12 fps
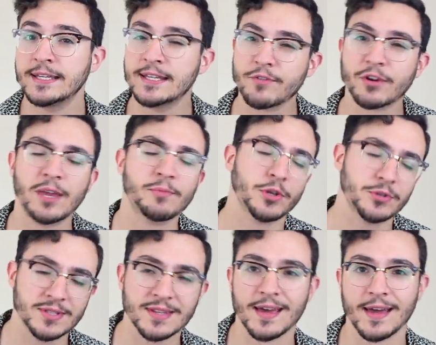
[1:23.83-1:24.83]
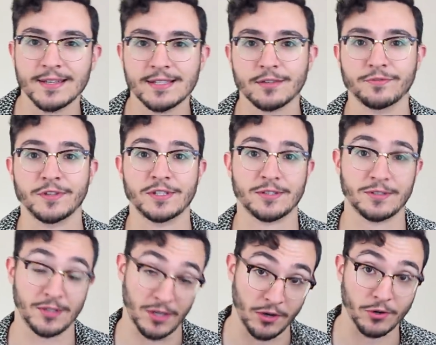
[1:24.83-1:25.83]
He never came close to the heights of
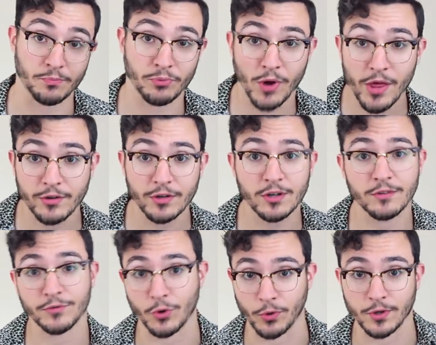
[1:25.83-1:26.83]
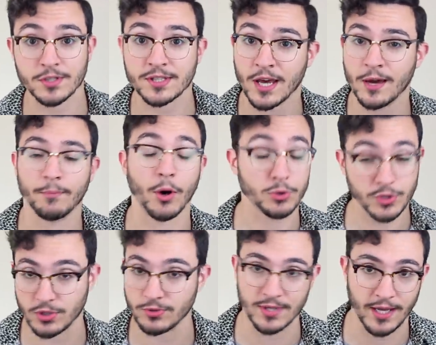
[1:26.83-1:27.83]
his younger brother, of course.
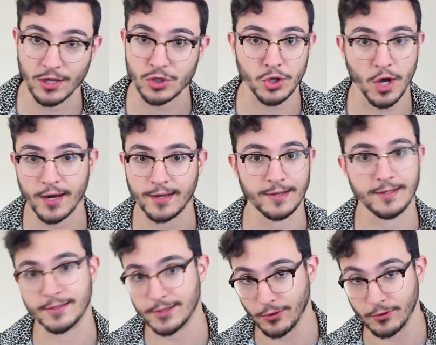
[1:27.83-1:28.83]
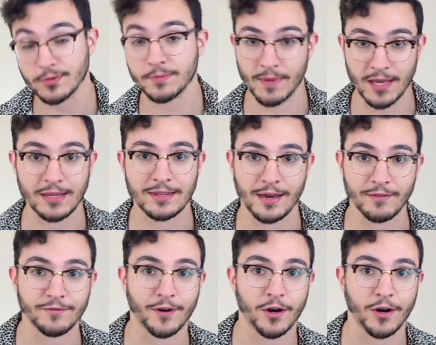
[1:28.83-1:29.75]
Most who take a shot at it don't make it that